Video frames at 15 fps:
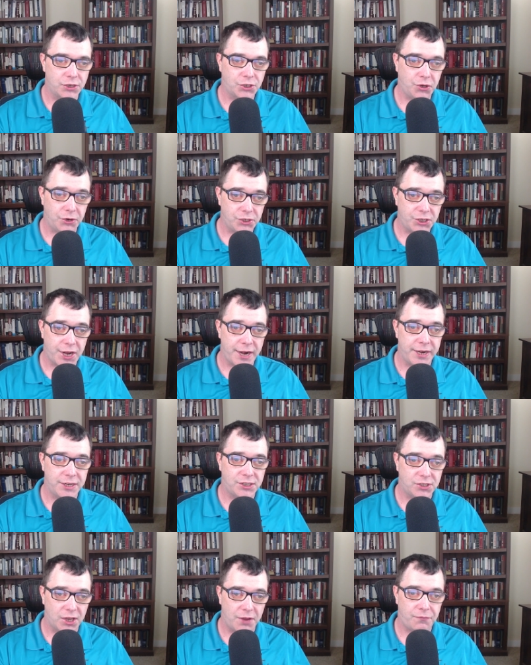Christianity
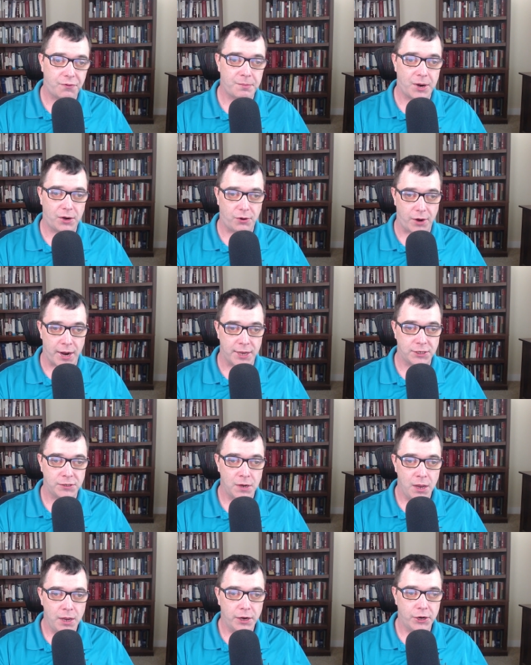slip from our grasp?
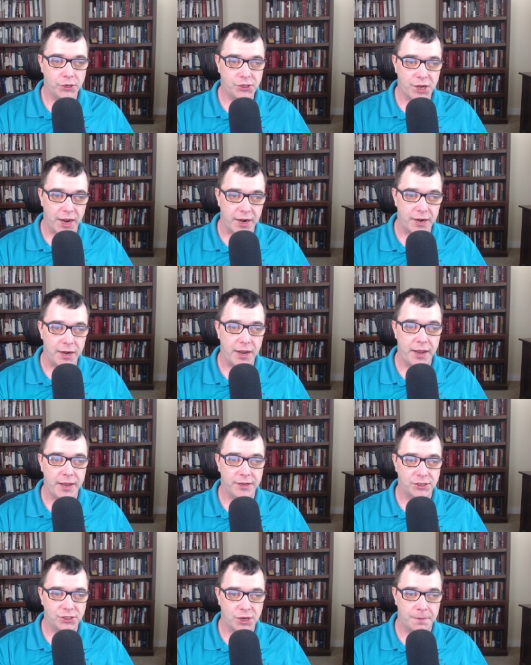Christianity
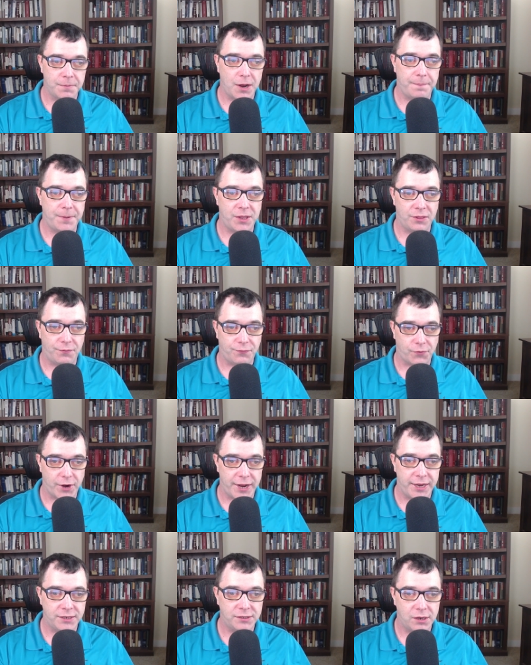is summed up in the
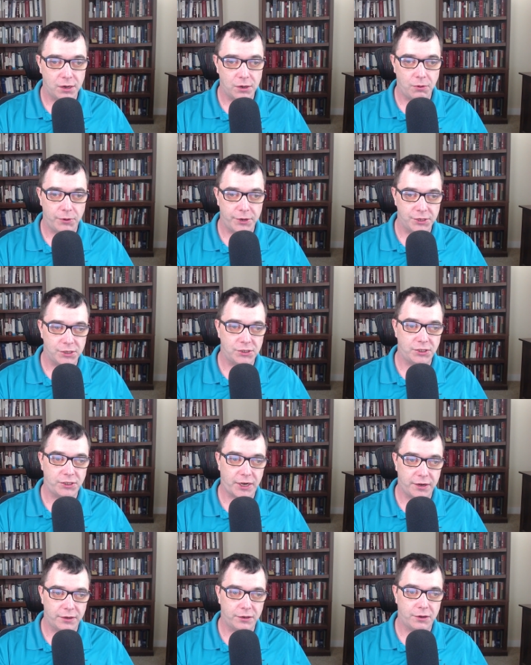phrase, according to
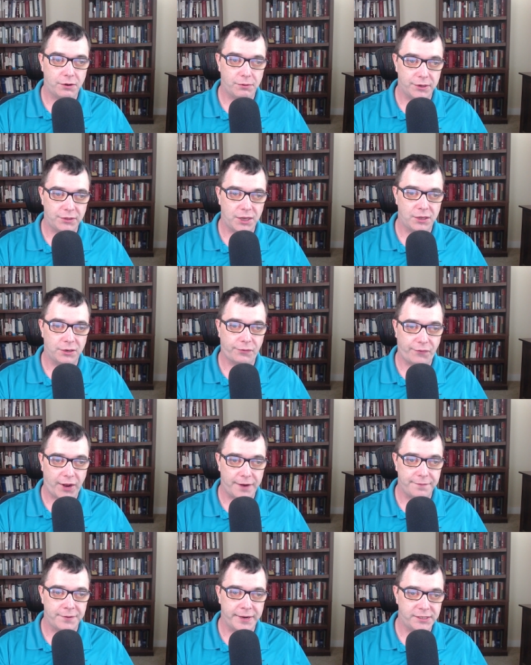Second Corinthians
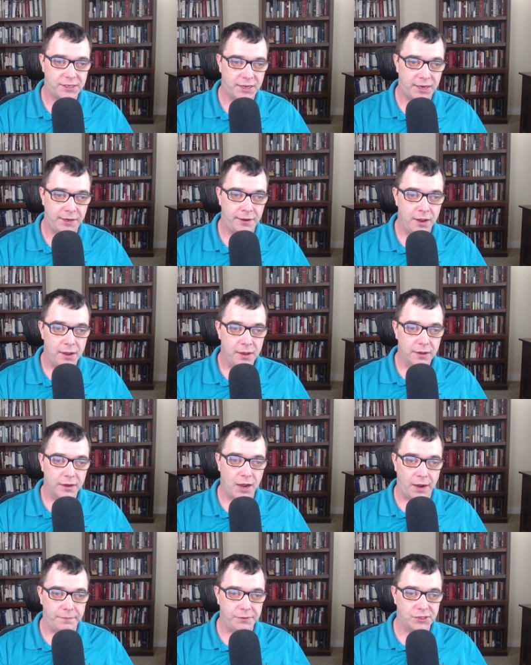five nineteen,
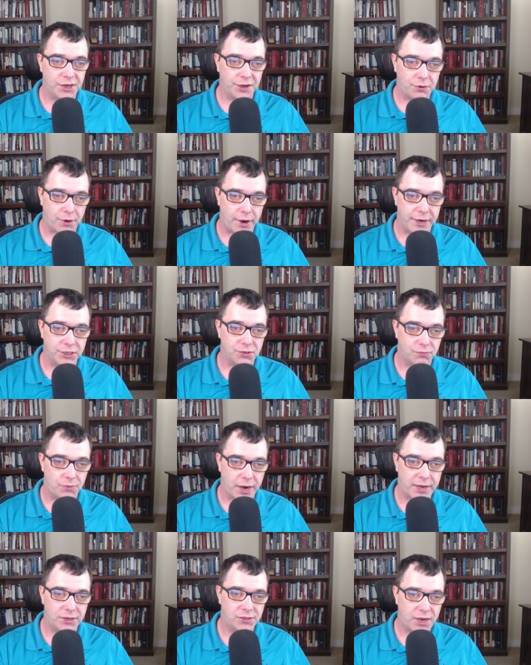God was in Christ
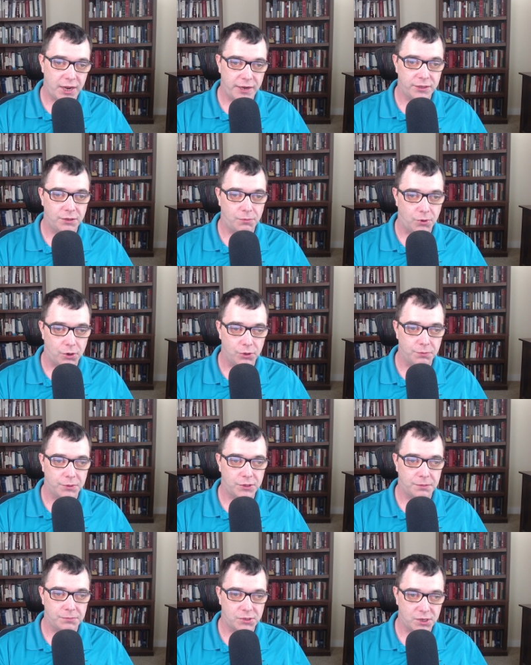reconciling the world with
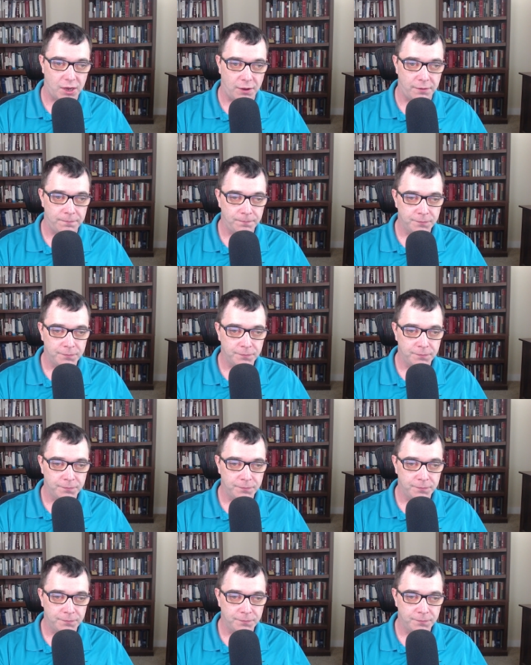himself.